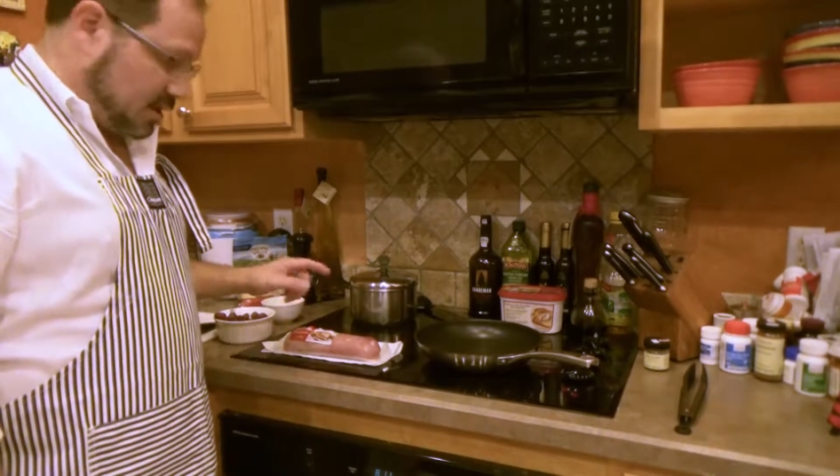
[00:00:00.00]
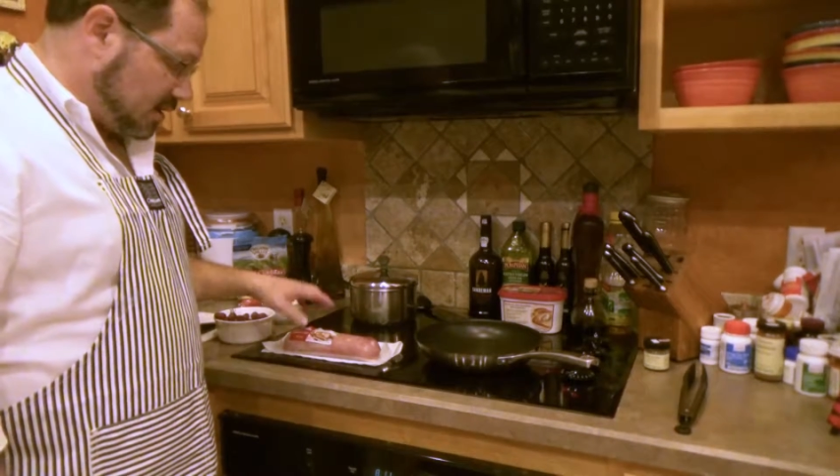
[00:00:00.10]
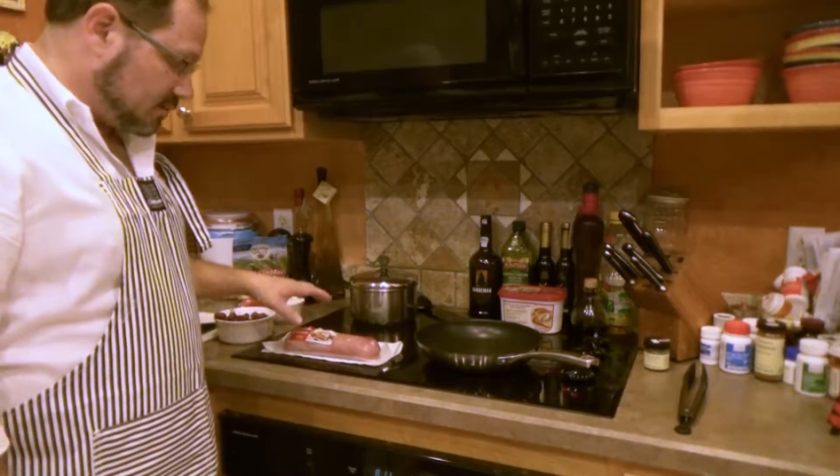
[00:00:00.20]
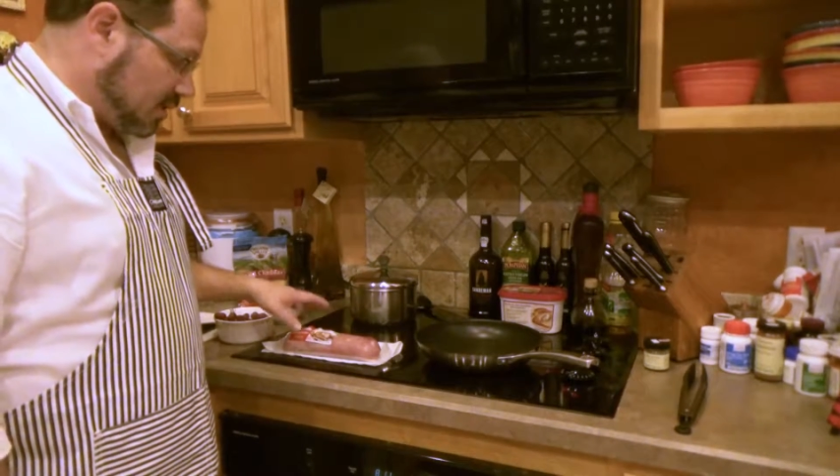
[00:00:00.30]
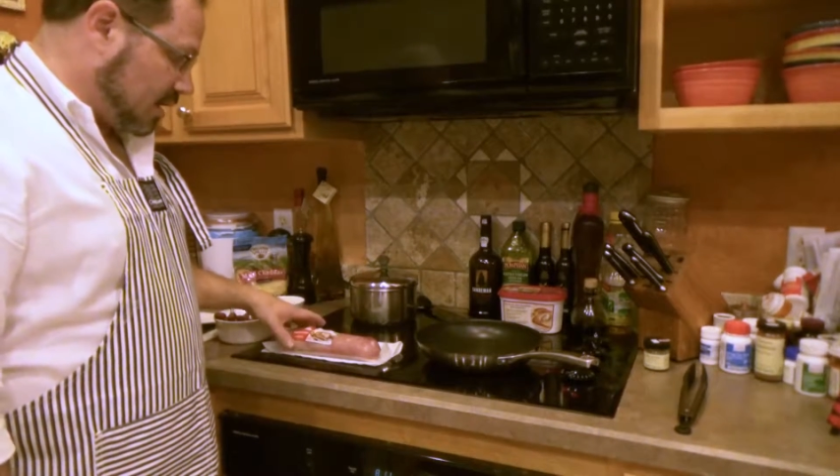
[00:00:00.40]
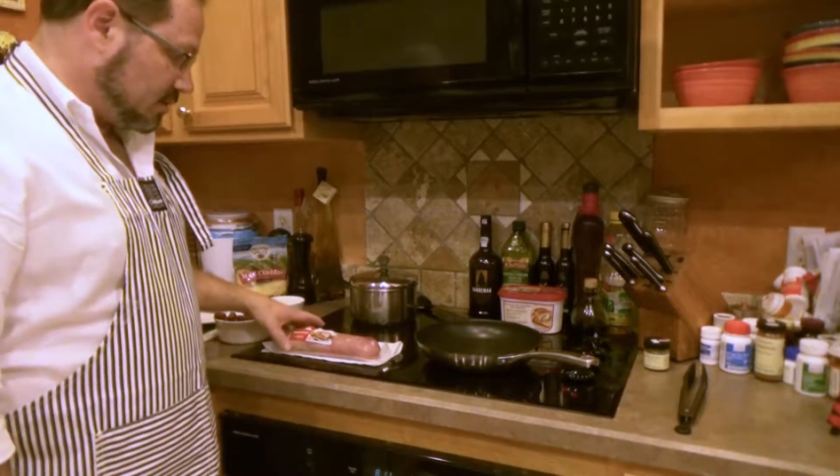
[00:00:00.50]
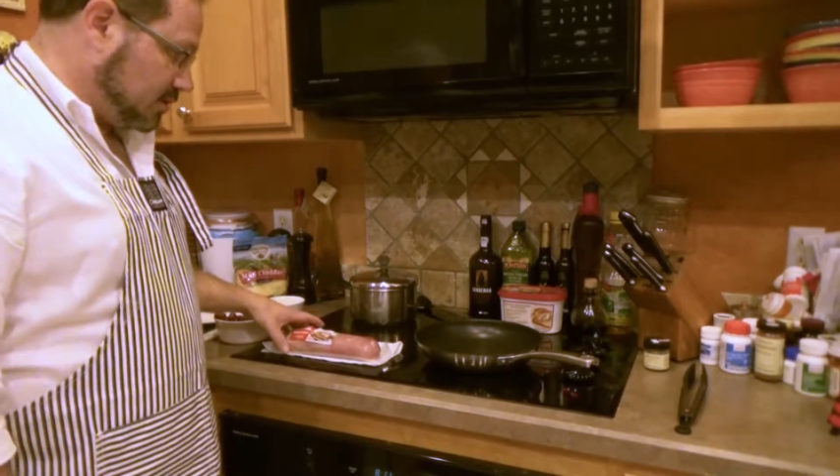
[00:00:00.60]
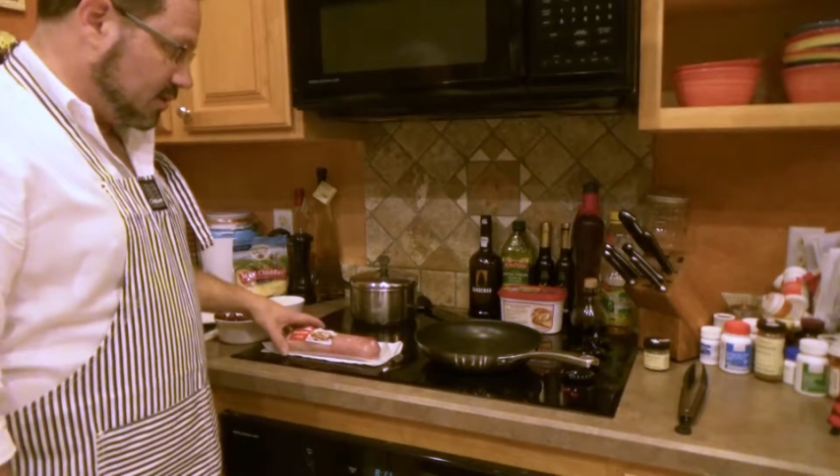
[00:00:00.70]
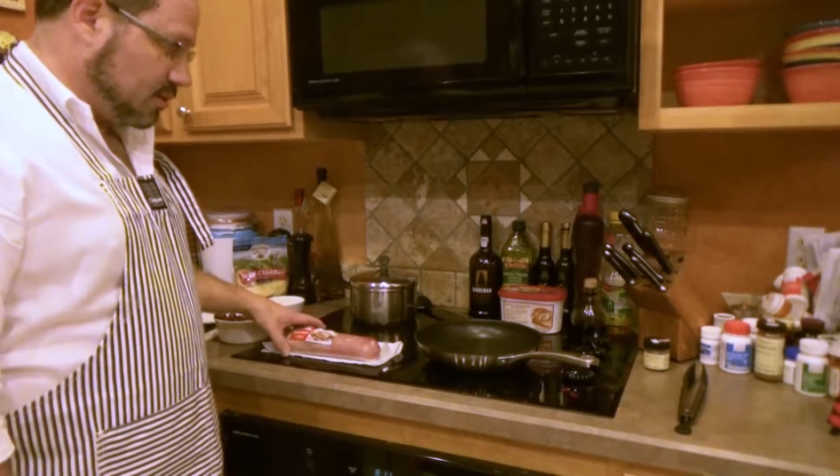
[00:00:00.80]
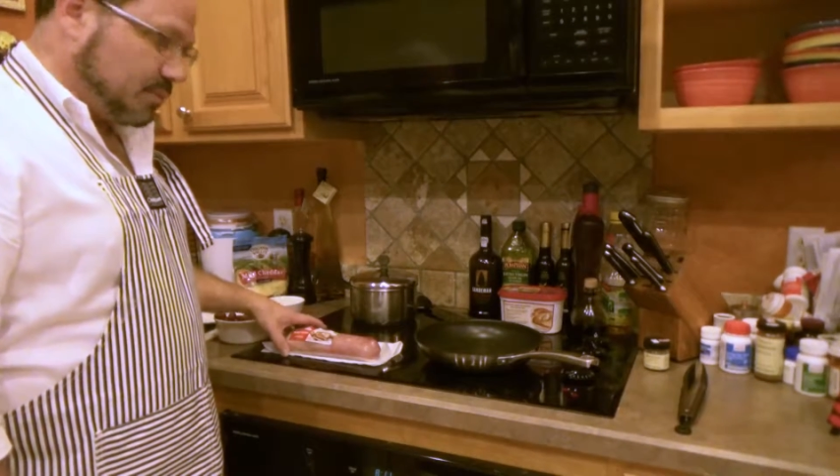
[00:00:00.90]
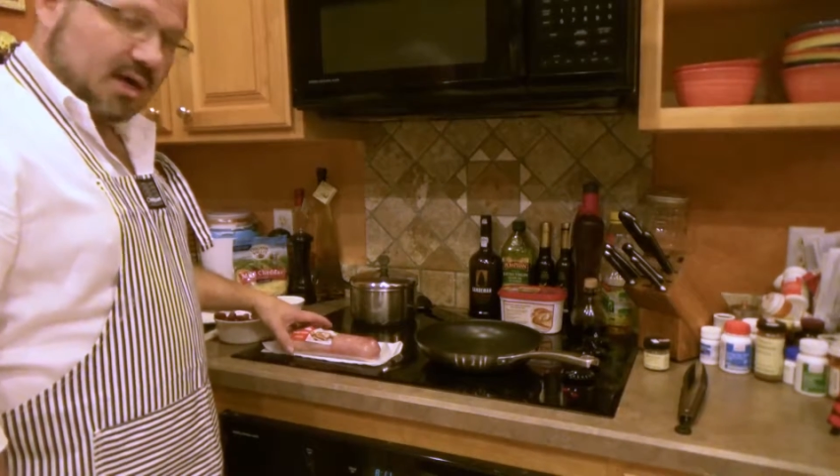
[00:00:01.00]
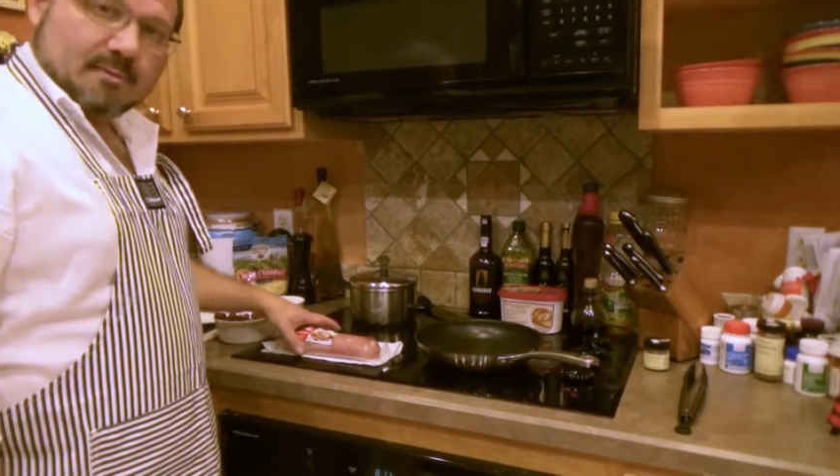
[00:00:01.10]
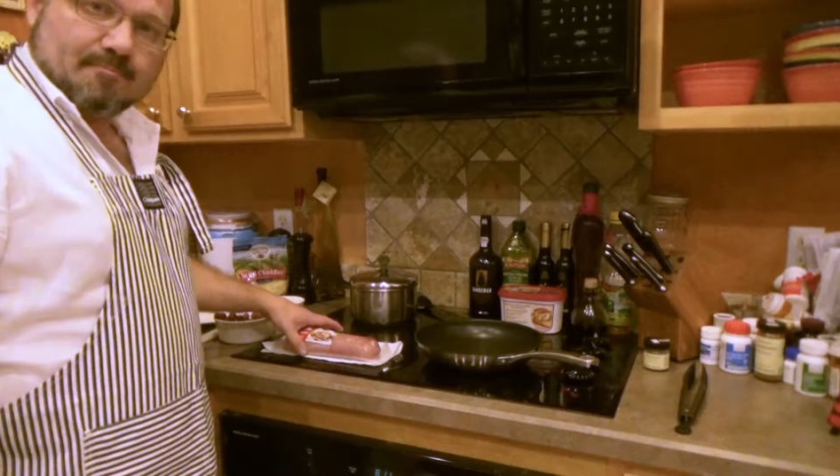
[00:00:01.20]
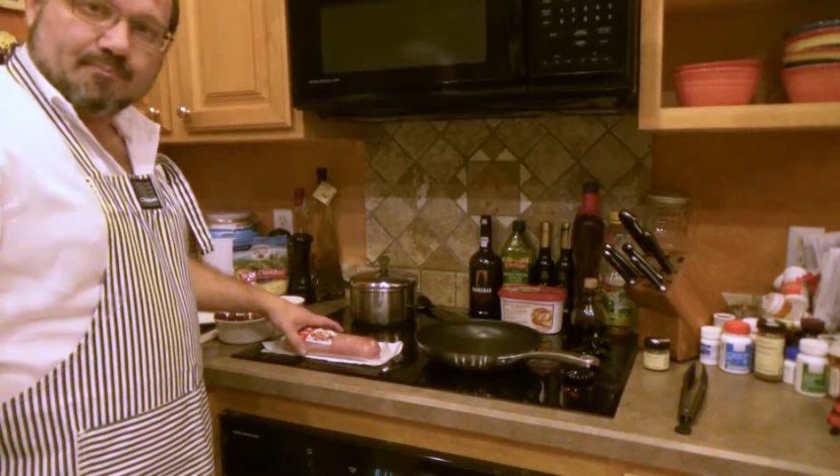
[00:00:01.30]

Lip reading: and then I'll talk to you a little bit